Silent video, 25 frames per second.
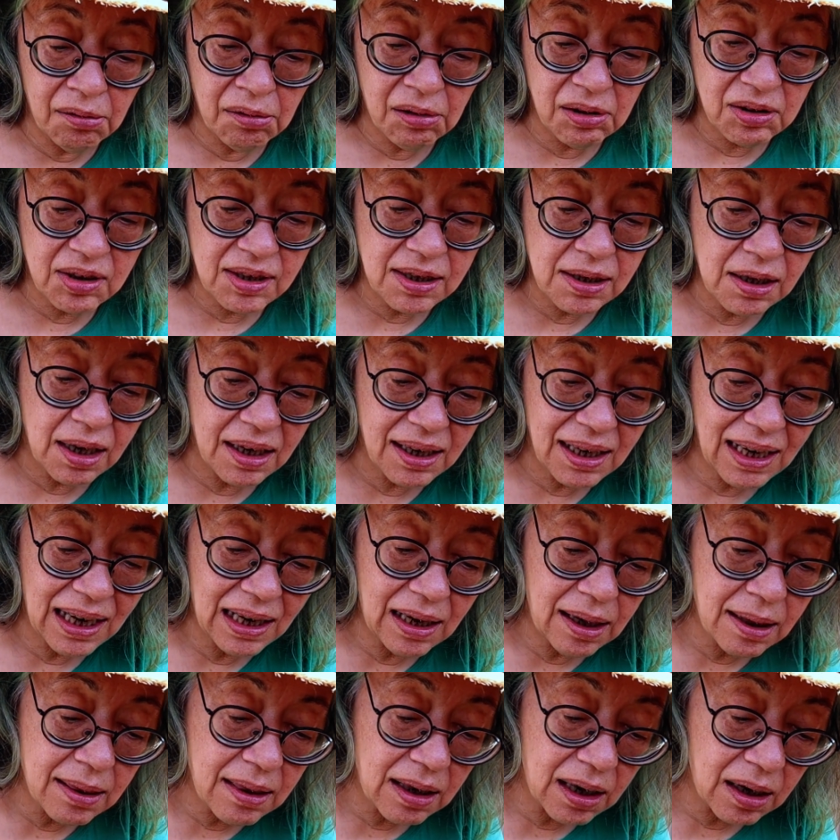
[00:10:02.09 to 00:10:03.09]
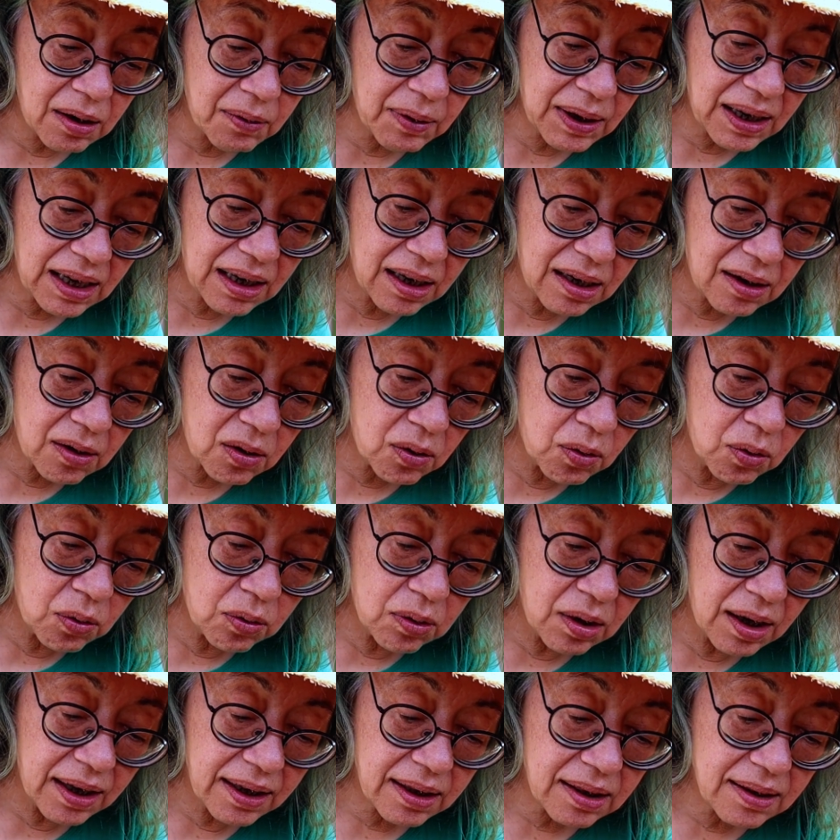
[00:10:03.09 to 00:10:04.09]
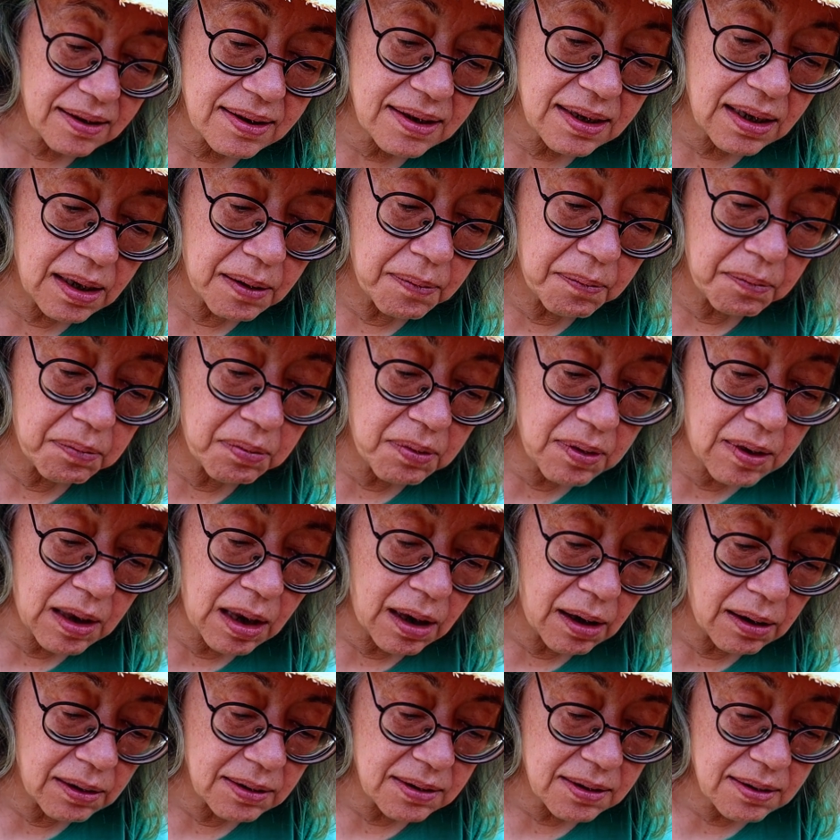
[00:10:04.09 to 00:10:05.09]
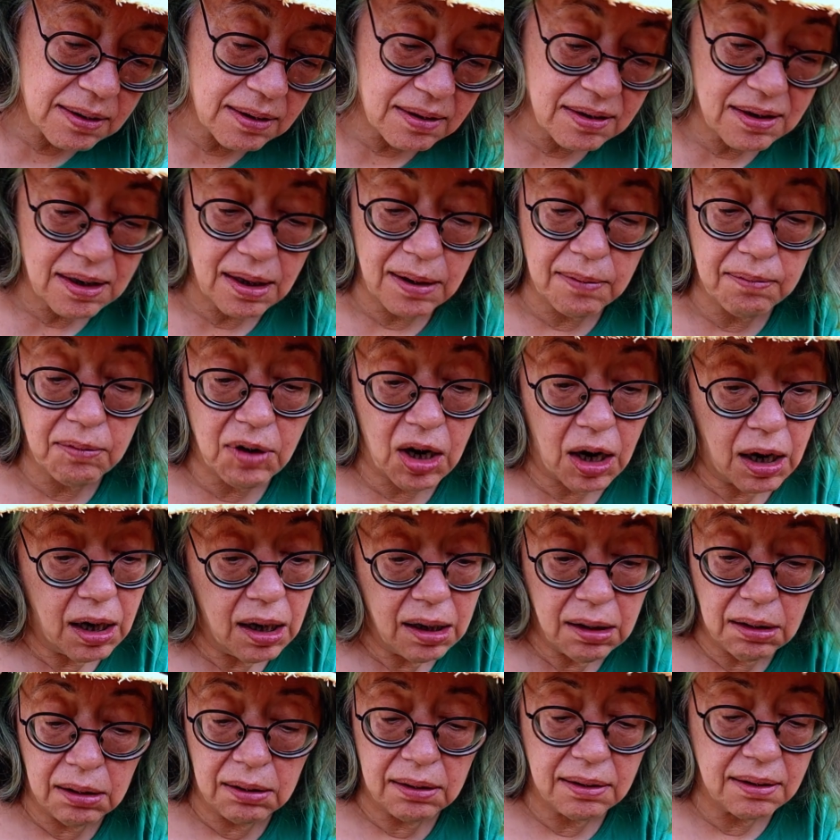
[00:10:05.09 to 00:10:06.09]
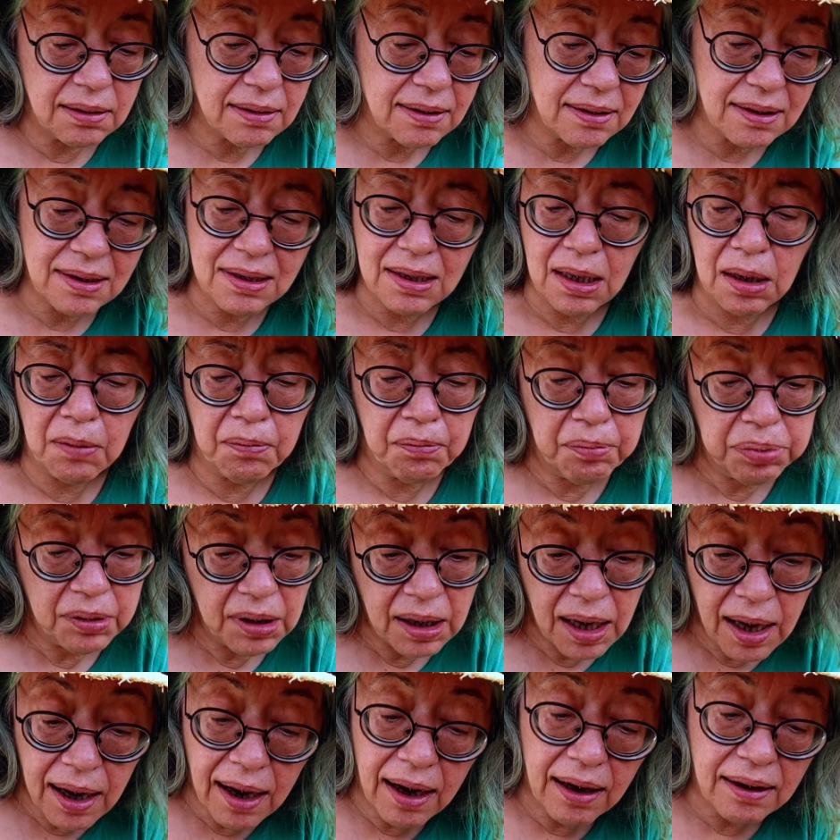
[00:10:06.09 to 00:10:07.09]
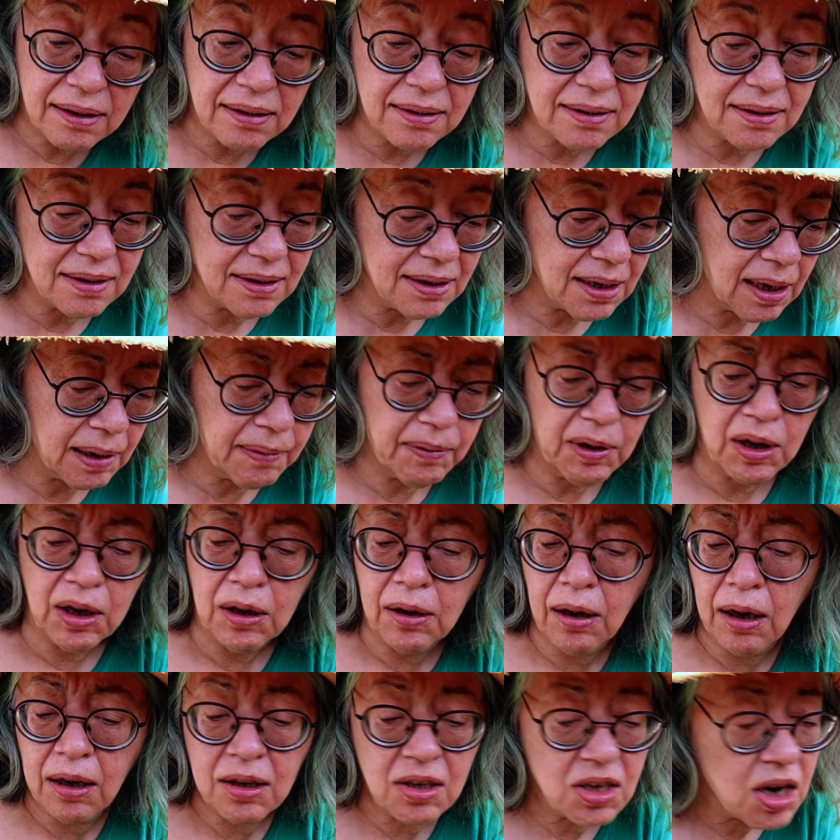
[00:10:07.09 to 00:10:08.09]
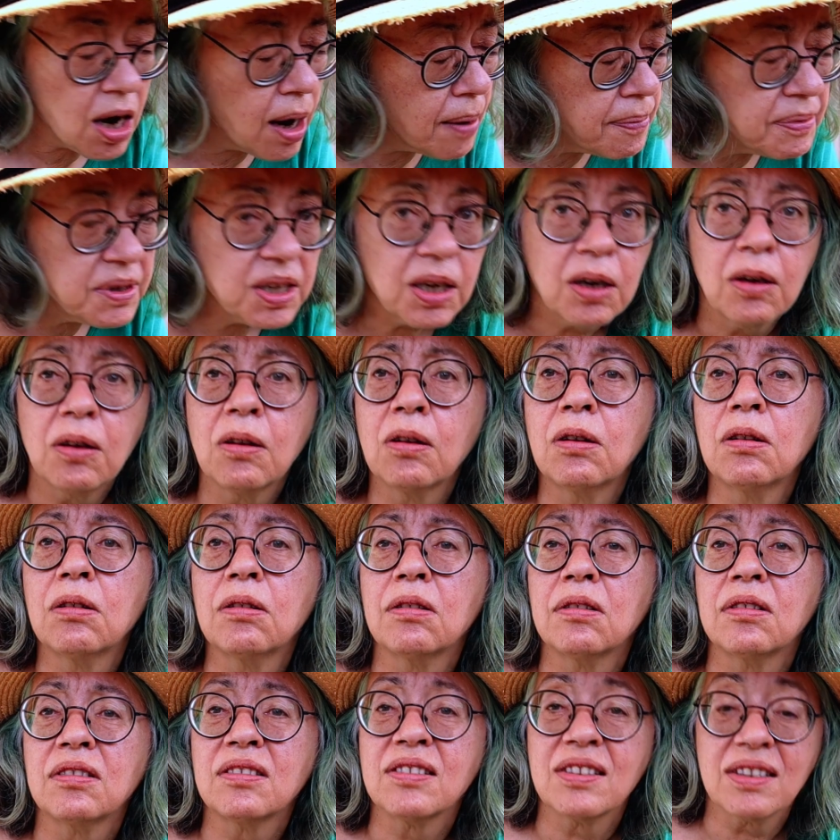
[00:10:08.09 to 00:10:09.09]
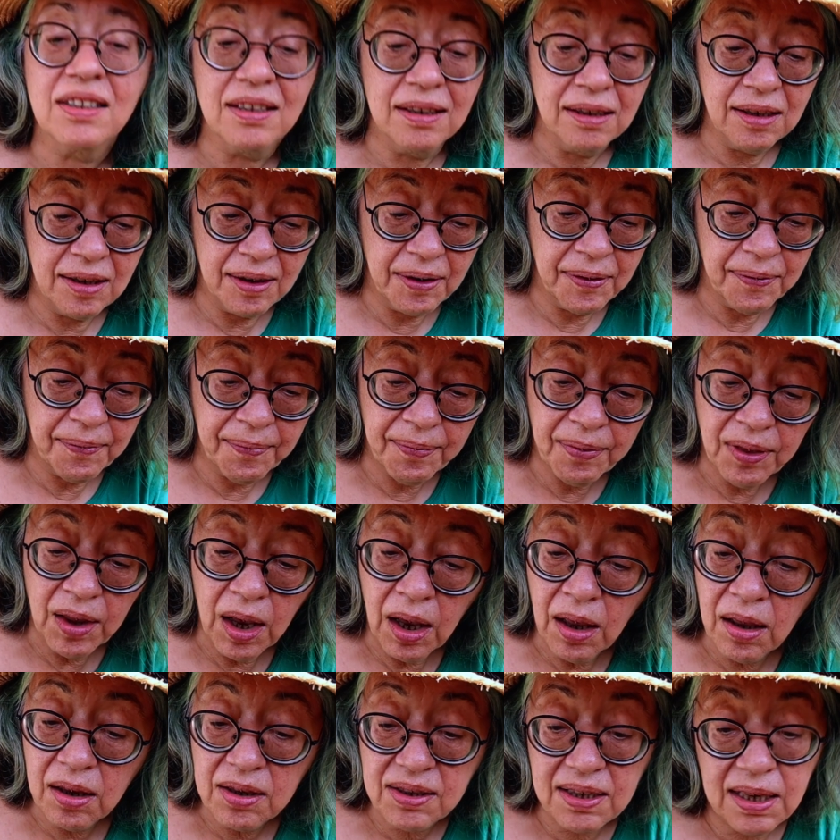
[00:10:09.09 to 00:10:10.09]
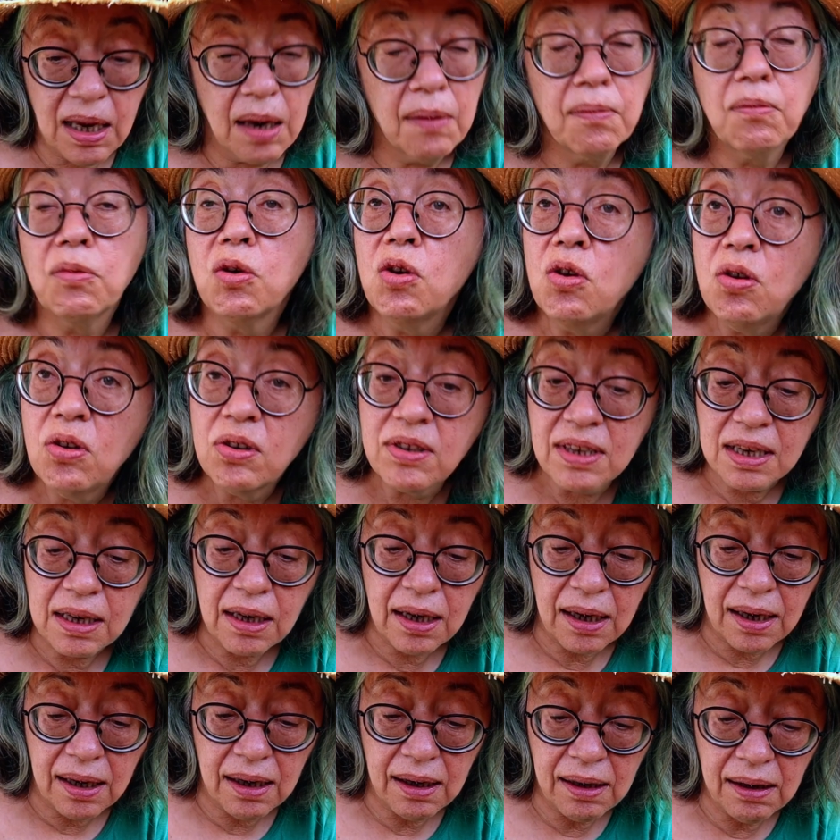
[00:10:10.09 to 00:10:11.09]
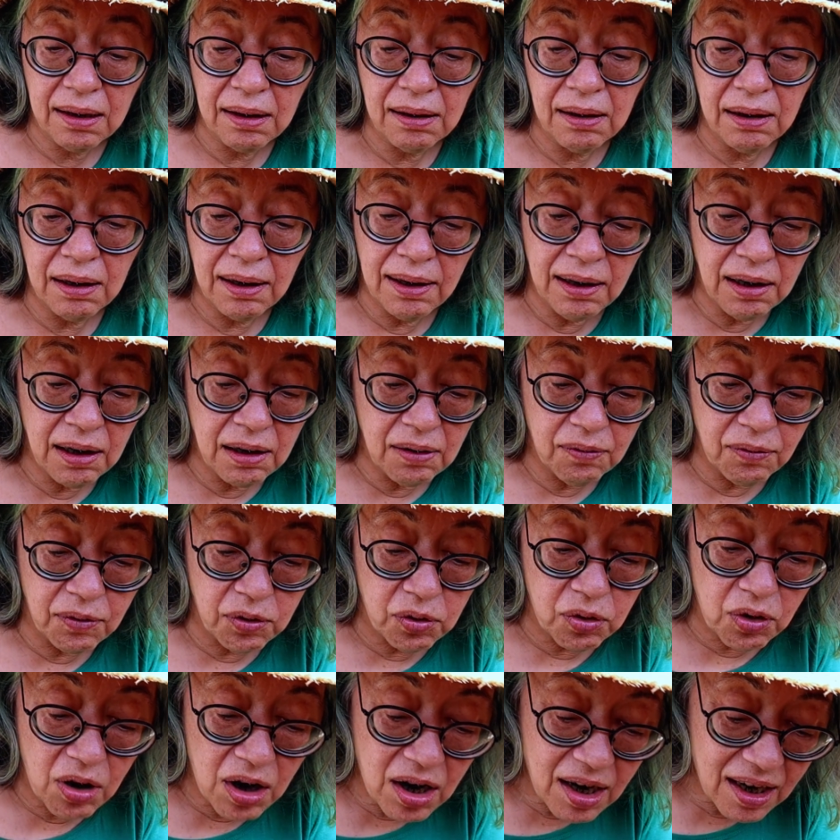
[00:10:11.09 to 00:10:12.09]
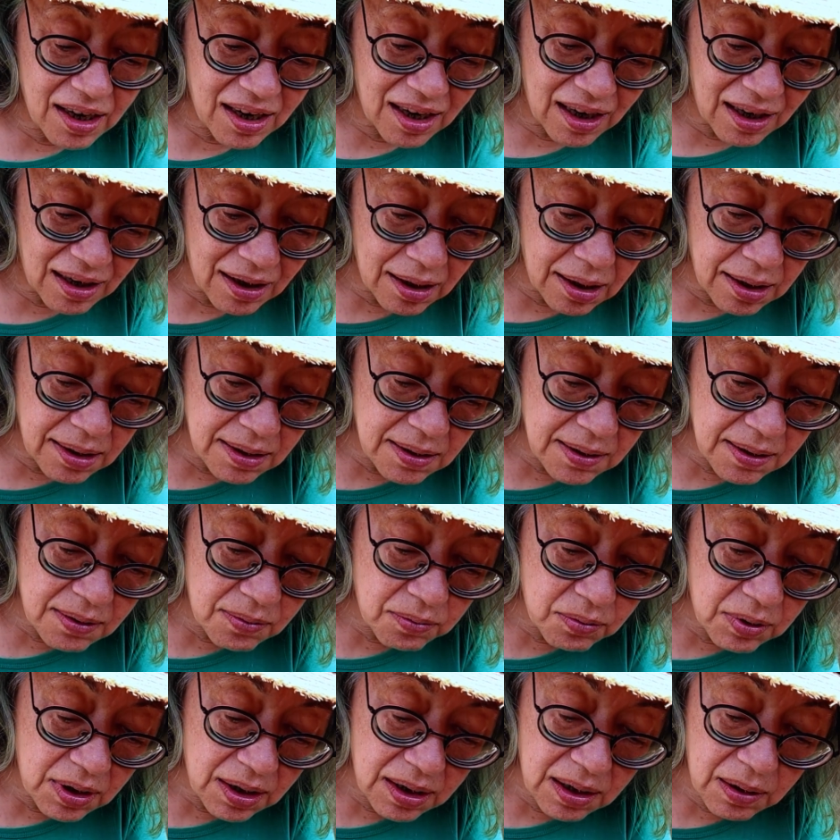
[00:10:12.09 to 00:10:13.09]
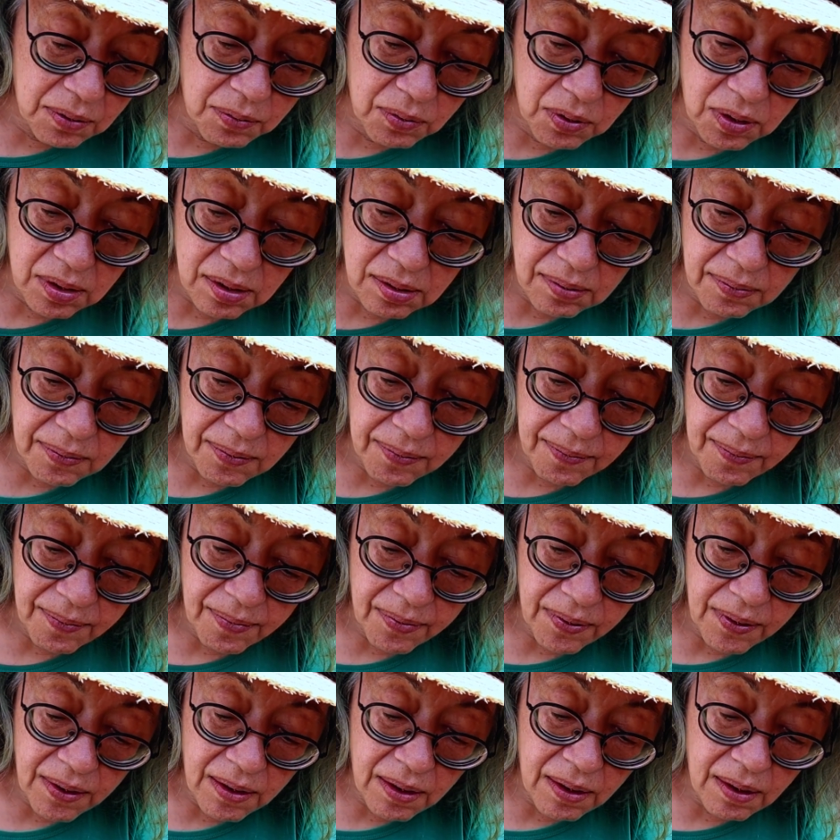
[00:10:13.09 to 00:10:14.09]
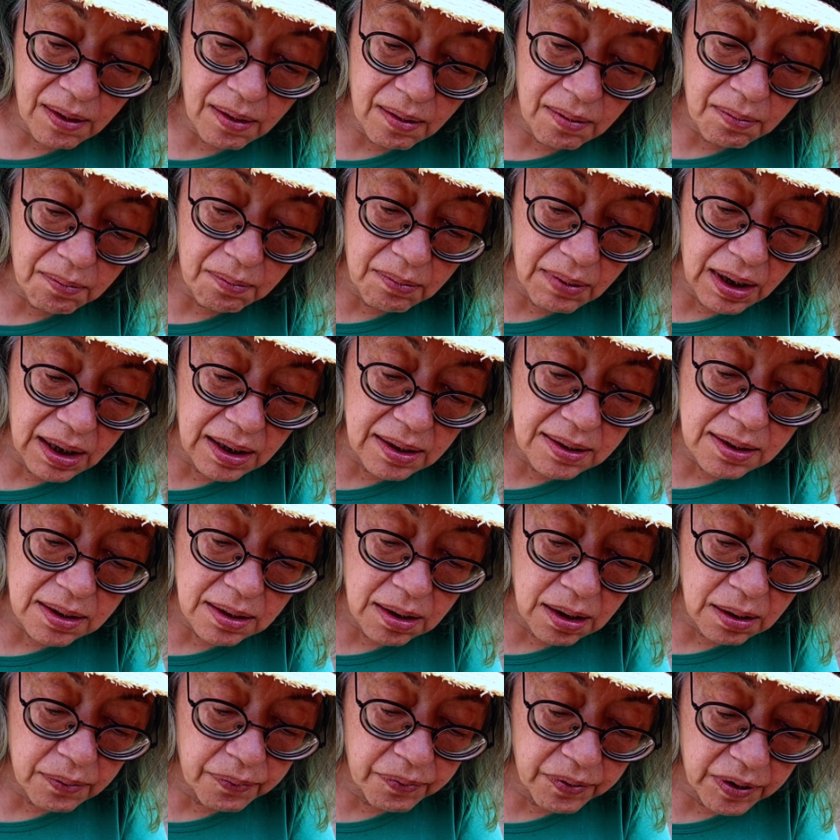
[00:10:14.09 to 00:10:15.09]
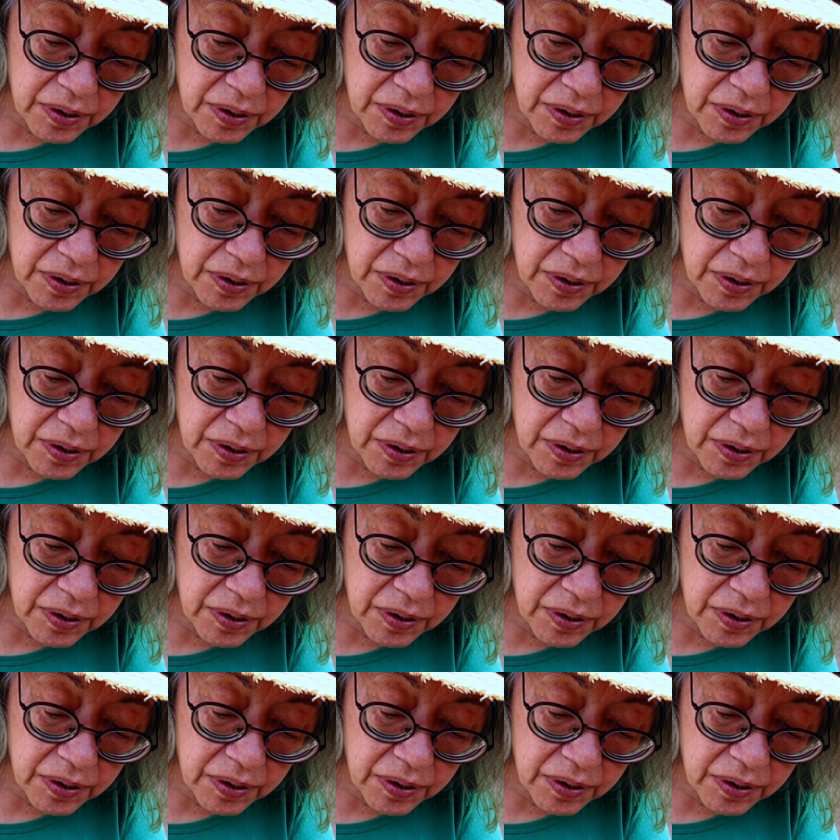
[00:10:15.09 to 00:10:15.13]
It's like anything. We can't all like same things, the same colours, the same plants, same types of clothes, same music. Variety is really what makes life